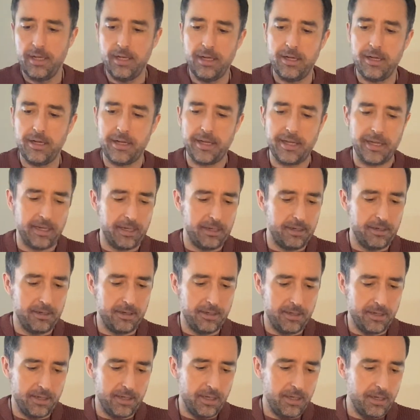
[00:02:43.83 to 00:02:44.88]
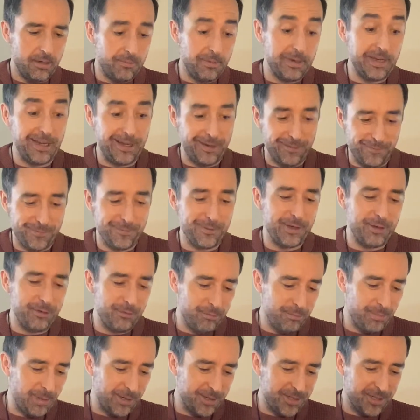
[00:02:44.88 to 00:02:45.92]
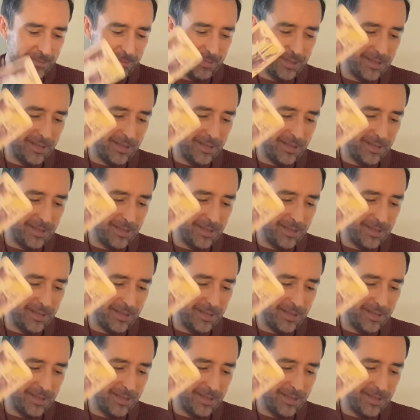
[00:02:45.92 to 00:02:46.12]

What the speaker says: Okay. We have you bottom